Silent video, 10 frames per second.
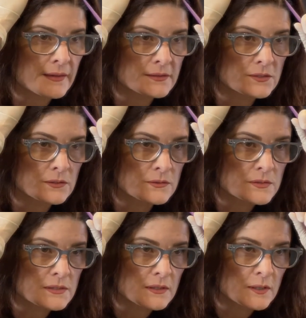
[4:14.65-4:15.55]
like to
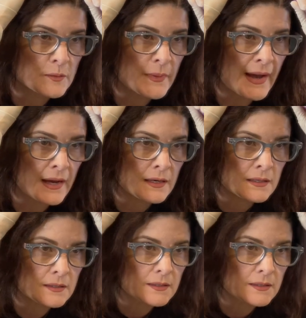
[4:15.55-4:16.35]
use the back